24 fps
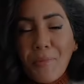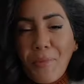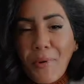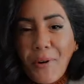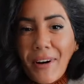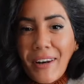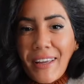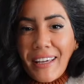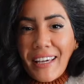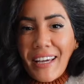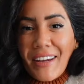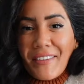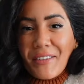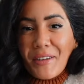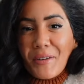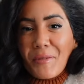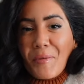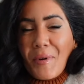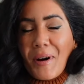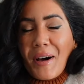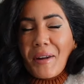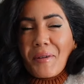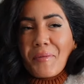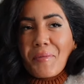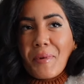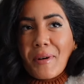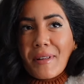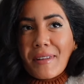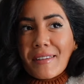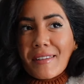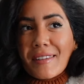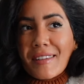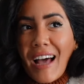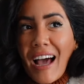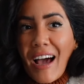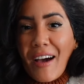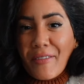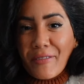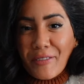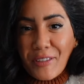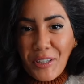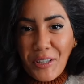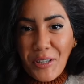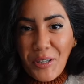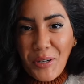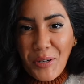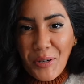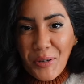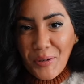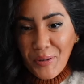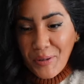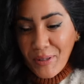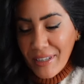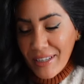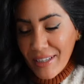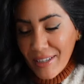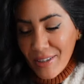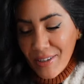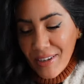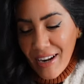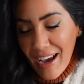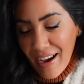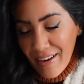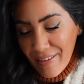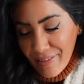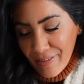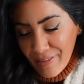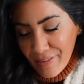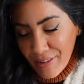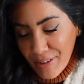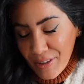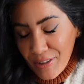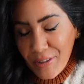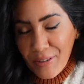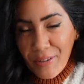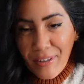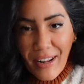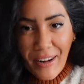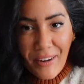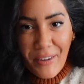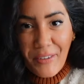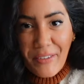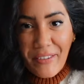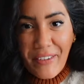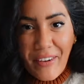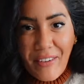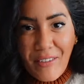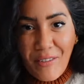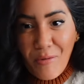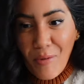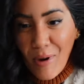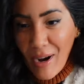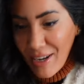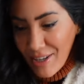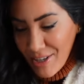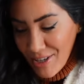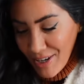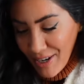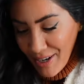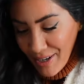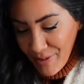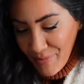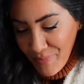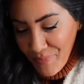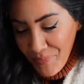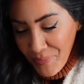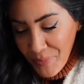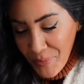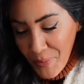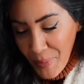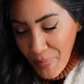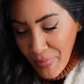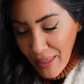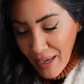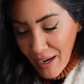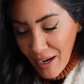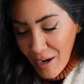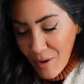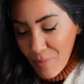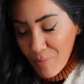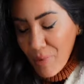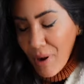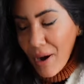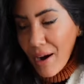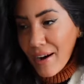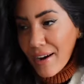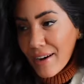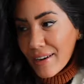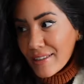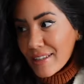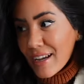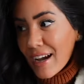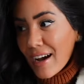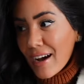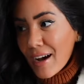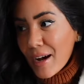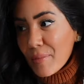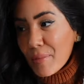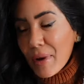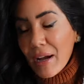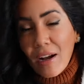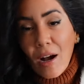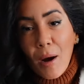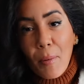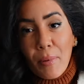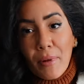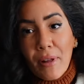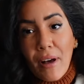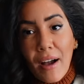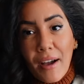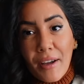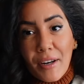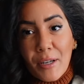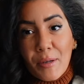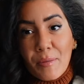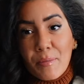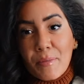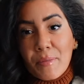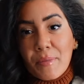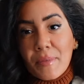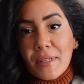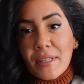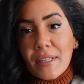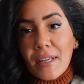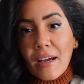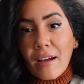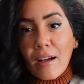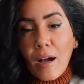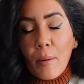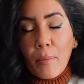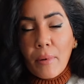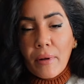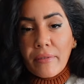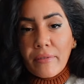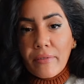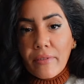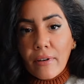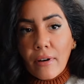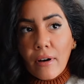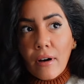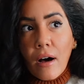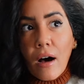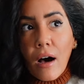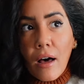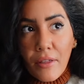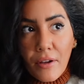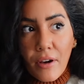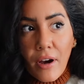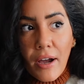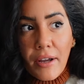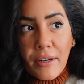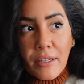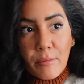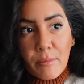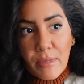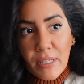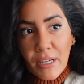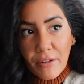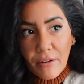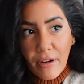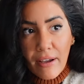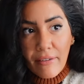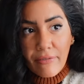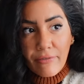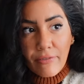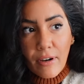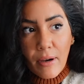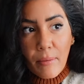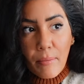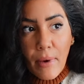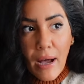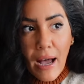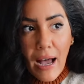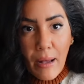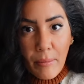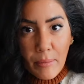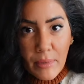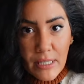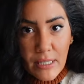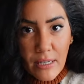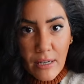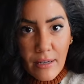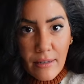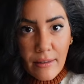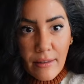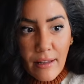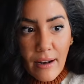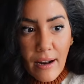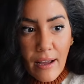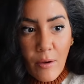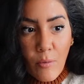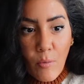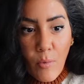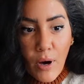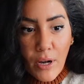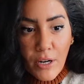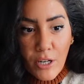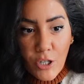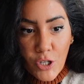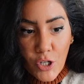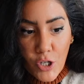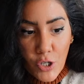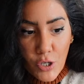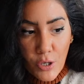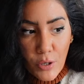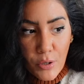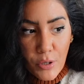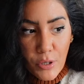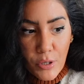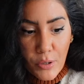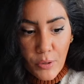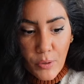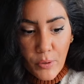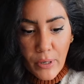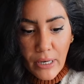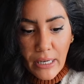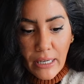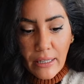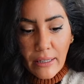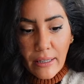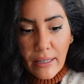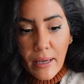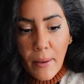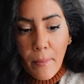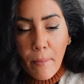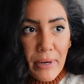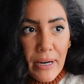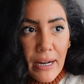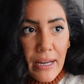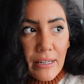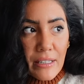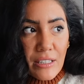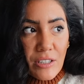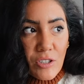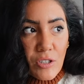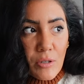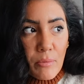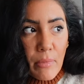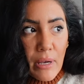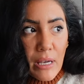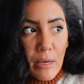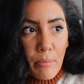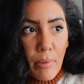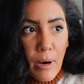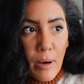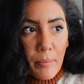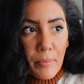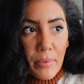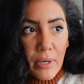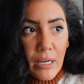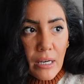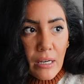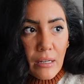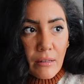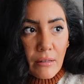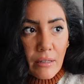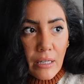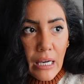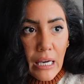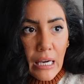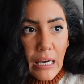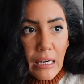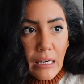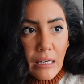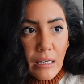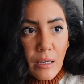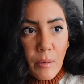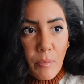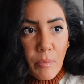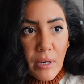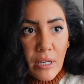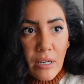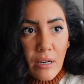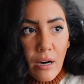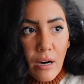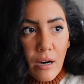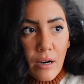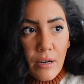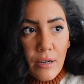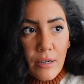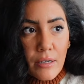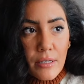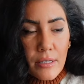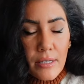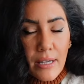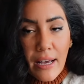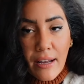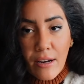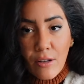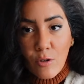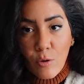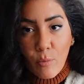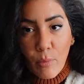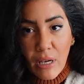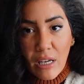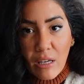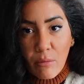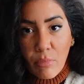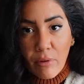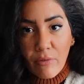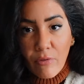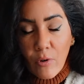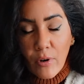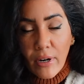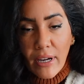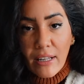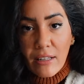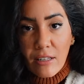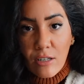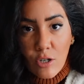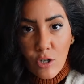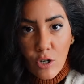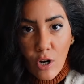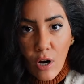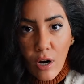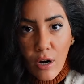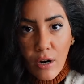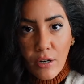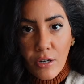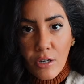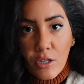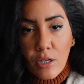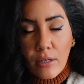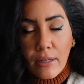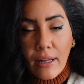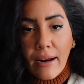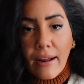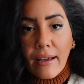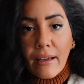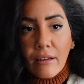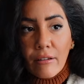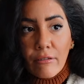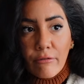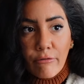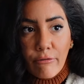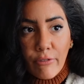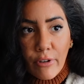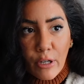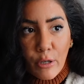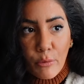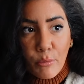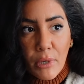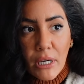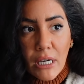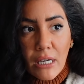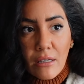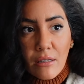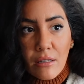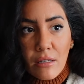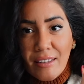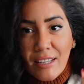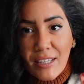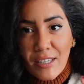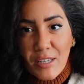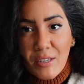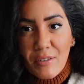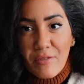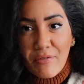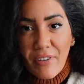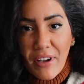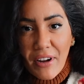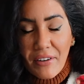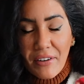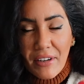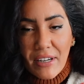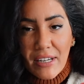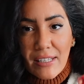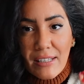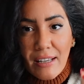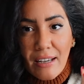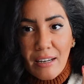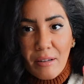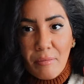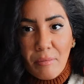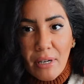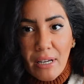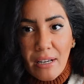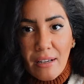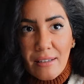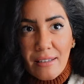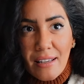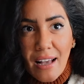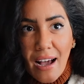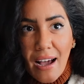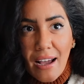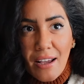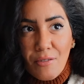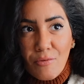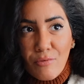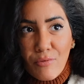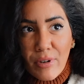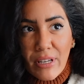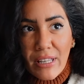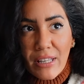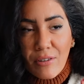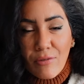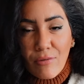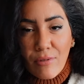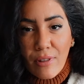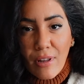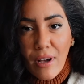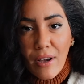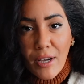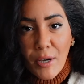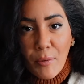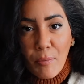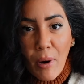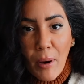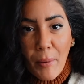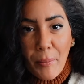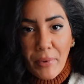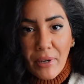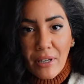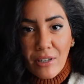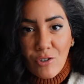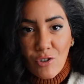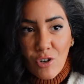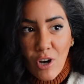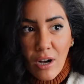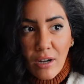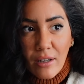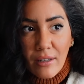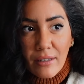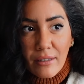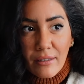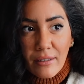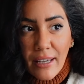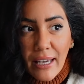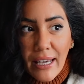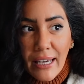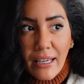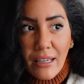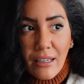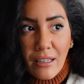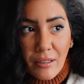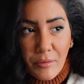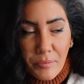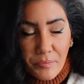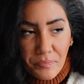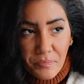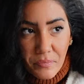morning everyone. Well, it's afternoon. Good afternoon. I don't even have a watch on. But um, a couple of items, a couple of other items arrived from Amazon that I want to show you quickly, but I need to make pumpkin cake because I need to make it before it gets dark so that I can film it. This is very exciting because I really like pumpkin chocolate cake